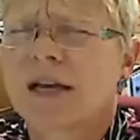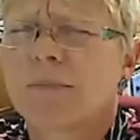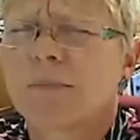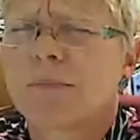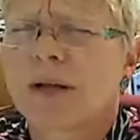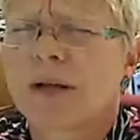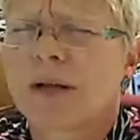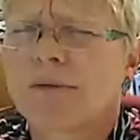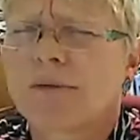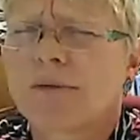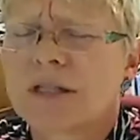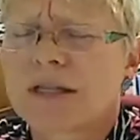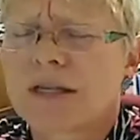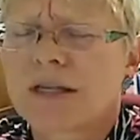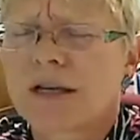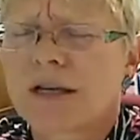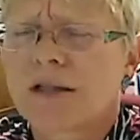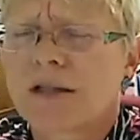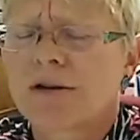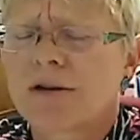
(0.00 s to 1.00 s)
them, but I would
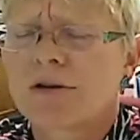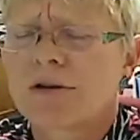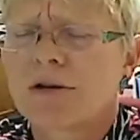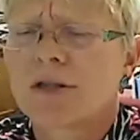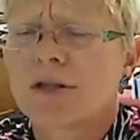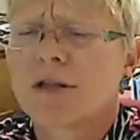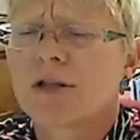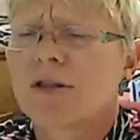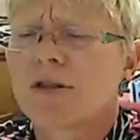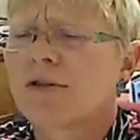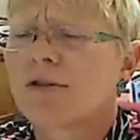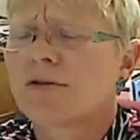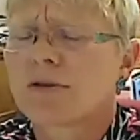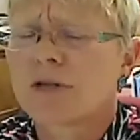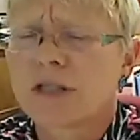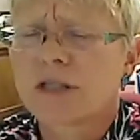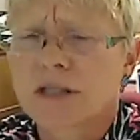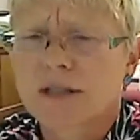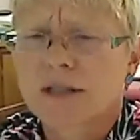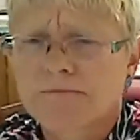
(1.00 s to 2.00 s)
say they're in the
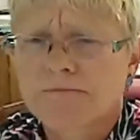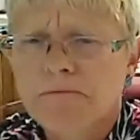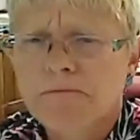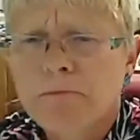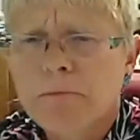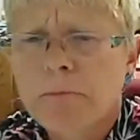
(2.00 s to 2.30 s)
30s.